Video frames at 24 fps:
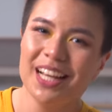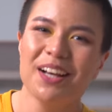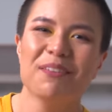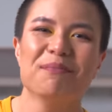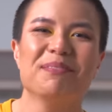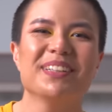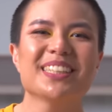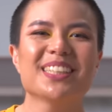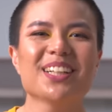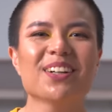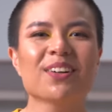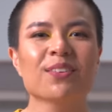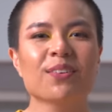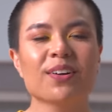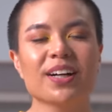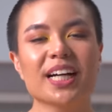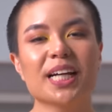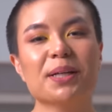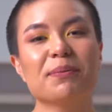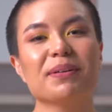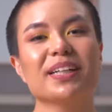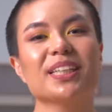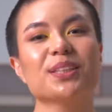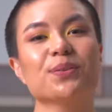But don't
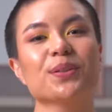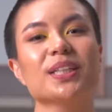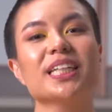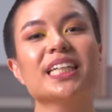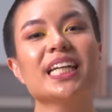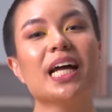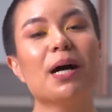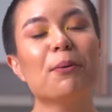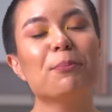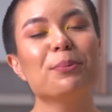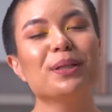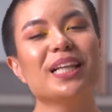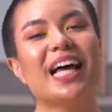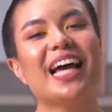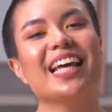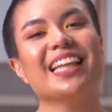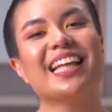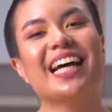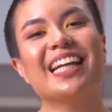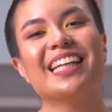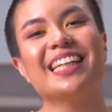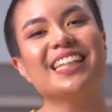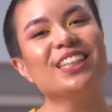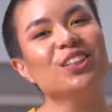worry, because we're gonna apply
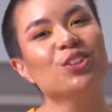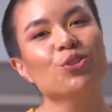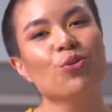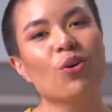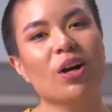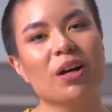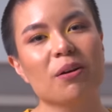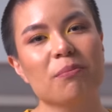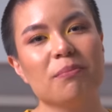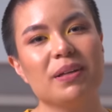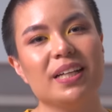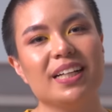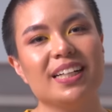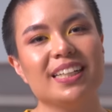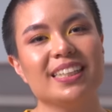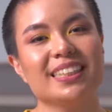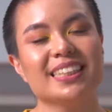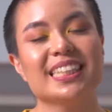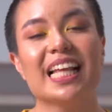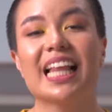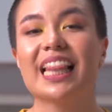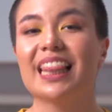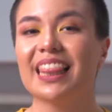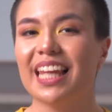that into our
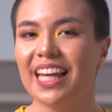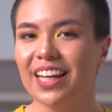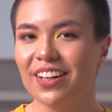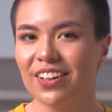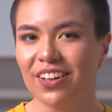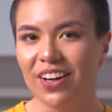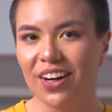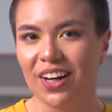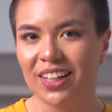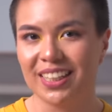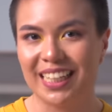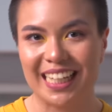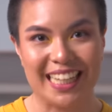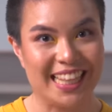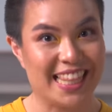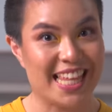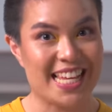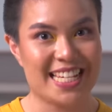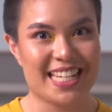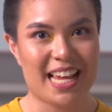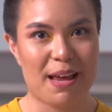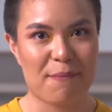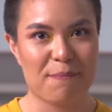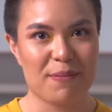meals later on in
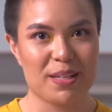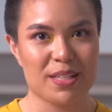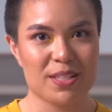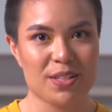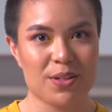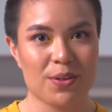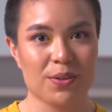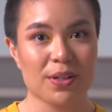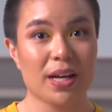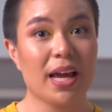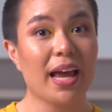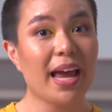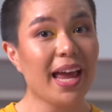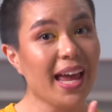this episode.